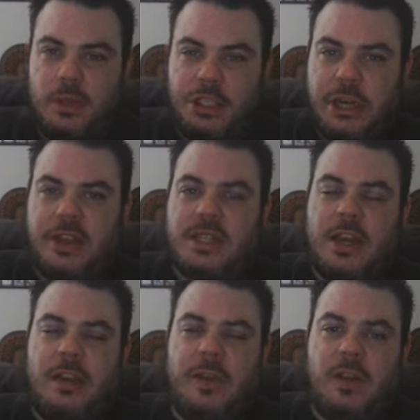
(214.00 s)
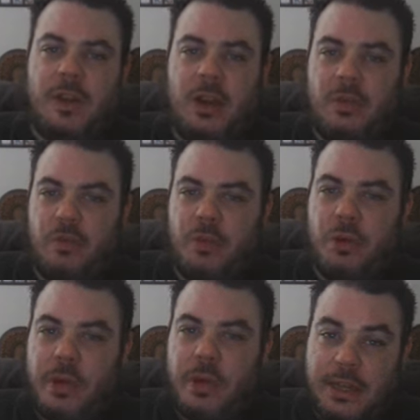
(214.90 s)
Jerry Seinfeld did not
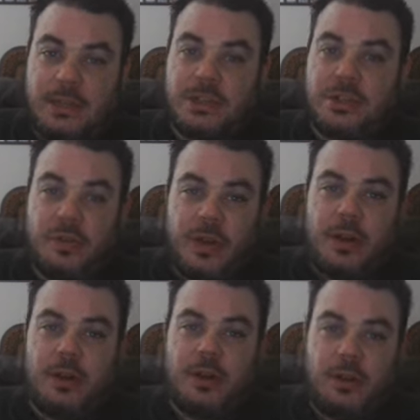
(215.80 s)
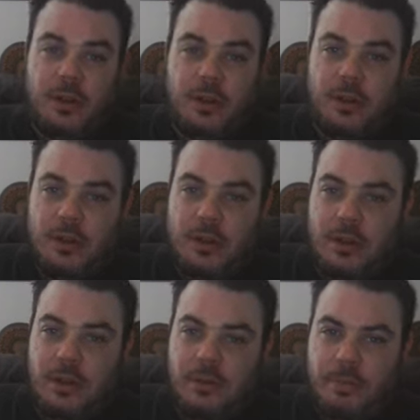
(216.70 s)
ruin his career
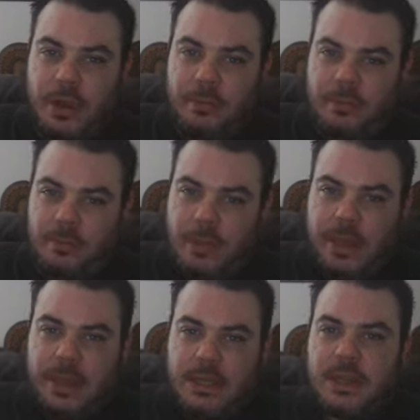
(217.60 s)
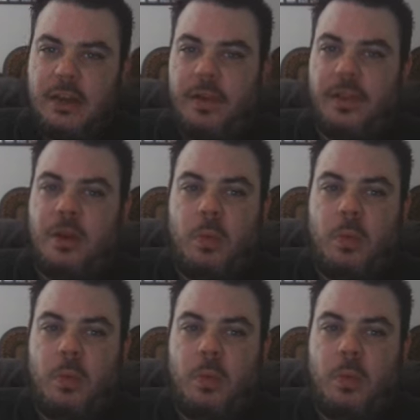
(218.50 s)
by making Seinfeld.